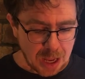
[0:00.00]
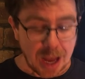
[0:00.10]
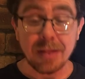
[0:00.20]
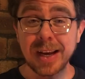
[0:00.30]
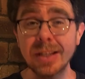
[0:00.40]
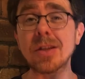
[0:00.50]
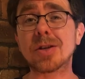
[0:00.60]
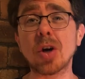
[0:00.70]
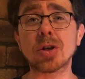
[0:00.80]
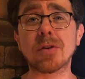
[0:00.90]
And these are the
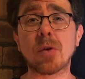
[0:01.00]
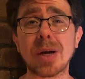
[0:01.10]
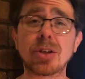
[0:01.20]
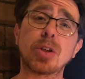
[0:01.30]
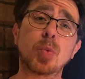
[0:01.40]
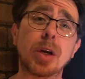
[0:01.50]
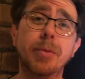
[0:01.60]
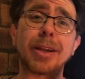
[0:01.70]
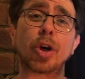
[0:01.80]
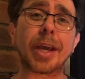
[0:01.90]
sorts of questions we're going
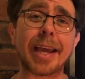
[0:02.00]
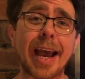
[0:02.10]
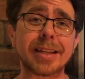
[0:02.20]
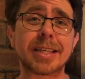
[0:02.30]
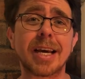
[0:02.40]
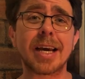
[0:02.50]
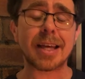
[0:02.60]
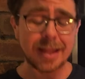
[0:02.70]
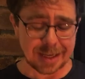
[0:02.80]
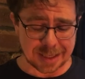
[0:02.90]
to be looking at
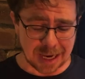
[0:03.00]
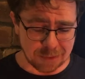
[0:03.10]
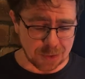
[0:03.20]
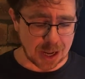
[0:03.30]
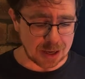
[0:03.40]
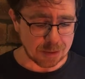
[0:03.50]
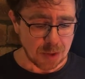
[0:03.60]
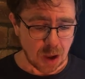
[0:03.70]
this evening.